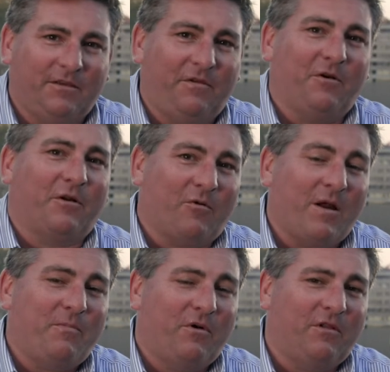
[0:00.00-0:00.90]
If you've got a
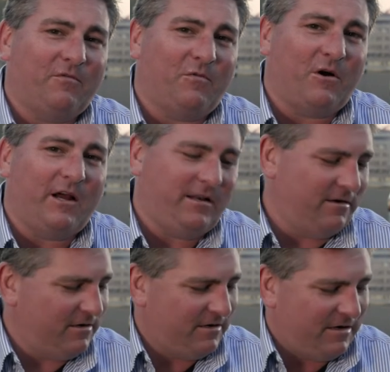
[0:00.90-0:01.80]
great bottle of wine,
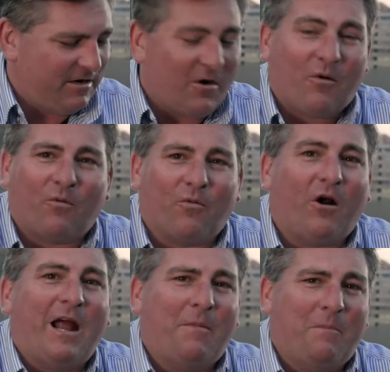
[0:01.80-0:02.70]

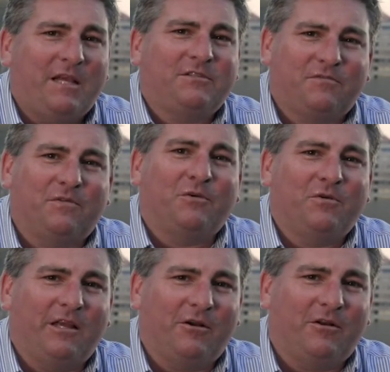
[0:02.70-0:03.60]
write mixed for
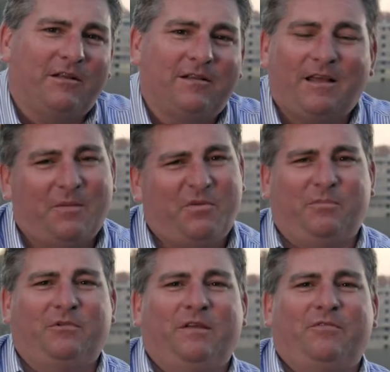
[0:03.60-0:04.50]
cooking on it and
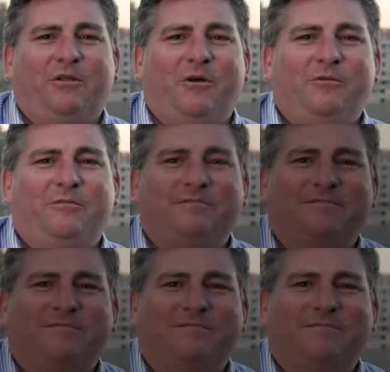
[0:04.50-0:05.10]
people leave it alone.